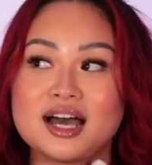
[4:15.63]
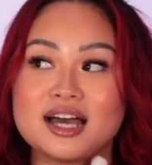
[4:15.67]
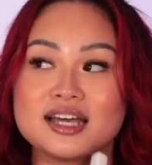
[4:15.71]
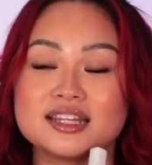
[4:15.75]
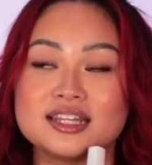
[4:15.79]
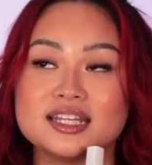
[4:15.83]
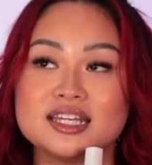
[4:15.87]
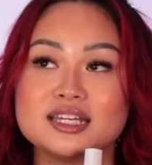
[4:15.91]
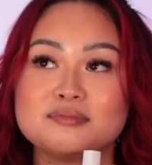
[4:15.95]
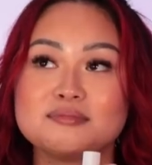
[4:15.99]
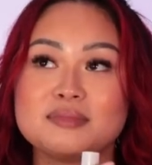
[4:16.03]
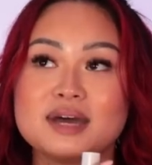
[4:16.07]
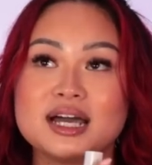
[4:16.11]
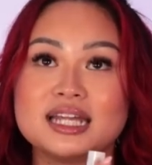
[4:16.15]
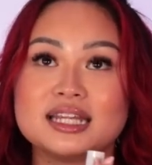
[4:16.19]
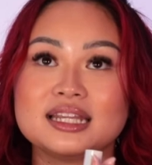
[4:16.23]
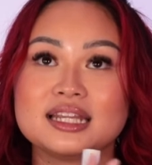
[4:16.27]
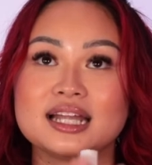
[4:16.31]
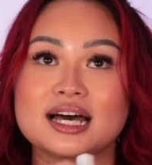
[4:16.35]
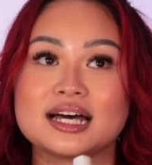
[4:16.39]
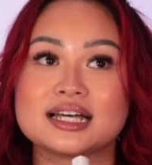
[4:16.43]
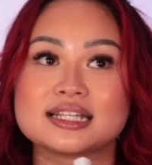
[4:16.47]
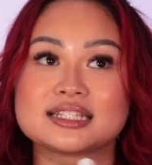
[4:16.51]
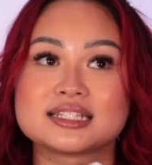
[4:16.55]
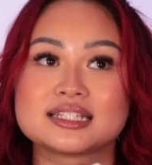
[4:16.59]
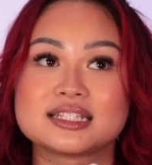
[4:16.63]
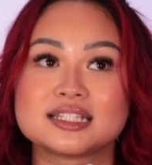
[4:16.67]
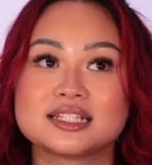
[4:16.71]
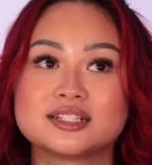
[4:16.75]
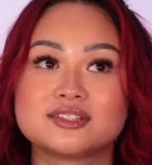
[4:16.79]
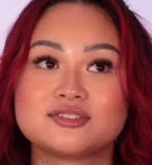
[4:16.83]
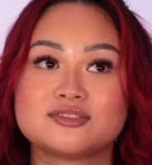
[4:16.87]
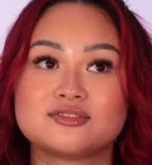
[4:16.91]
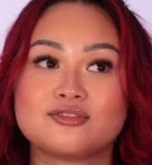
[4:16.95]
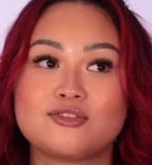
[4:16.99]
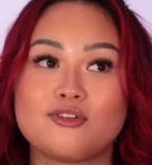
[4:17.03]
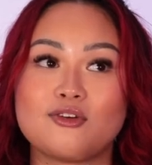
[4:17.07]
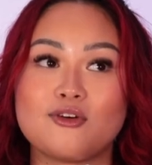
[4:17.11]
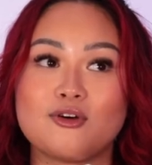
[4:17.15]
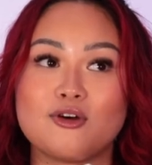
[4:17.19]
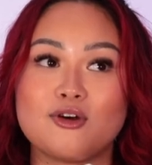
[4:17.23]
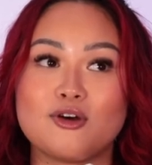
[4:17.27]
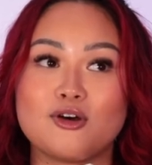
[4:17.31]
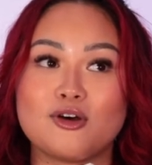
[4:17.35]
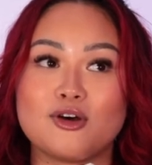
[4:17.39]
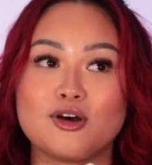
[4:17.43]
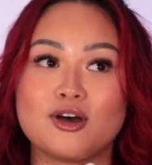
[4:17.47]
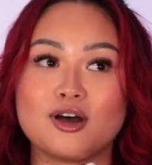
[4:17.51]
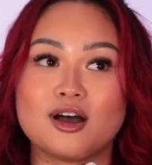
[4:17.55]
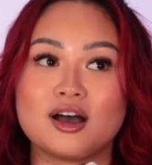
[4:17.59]
I think mine lasted
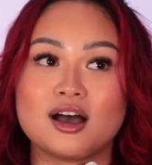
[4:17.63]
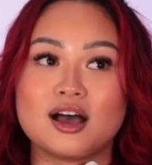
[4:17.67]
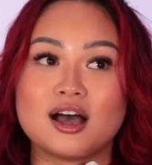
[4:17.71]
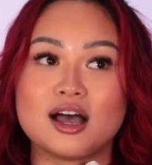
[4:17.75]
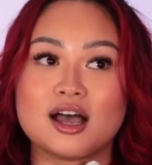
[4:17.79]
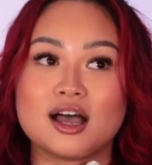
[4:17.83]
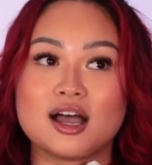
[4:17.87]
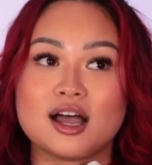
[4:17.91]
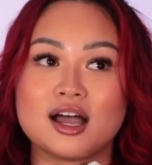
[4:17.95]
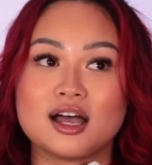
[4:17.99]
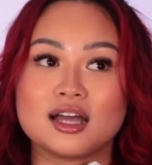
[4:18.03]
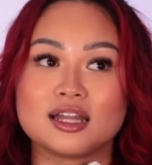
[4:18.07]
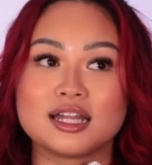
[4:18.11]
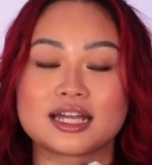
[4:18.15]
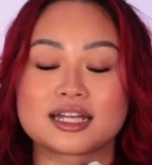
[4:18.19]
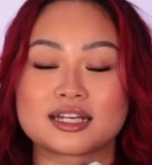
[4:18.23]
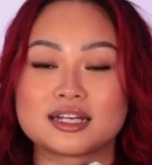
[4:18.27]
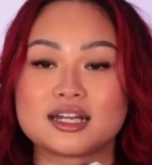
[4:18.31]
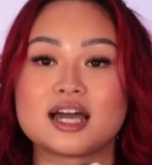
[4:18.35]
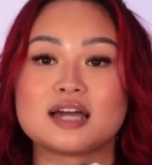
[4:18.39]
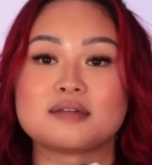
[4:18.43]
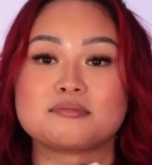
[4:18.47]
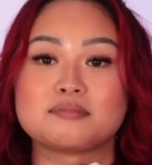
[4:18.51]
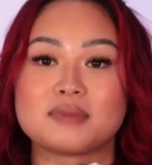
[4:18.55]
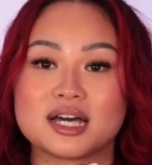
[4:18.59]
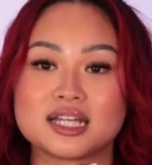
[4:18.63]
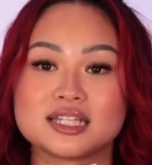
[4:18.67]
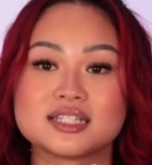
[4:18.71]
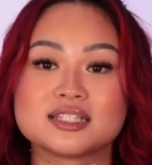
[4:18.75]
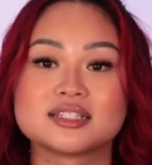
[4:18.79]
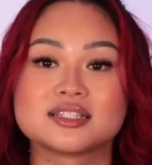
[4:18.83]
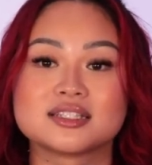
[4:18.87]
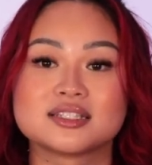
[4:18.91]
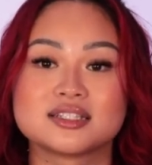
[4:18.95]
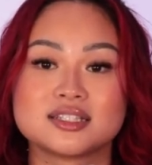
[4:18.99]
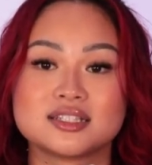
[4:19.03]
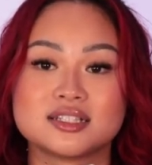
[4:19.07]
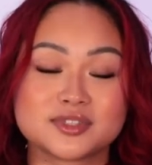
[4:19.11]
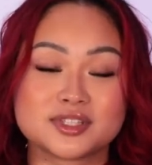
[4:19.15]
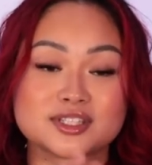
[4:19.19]
for like 9 months.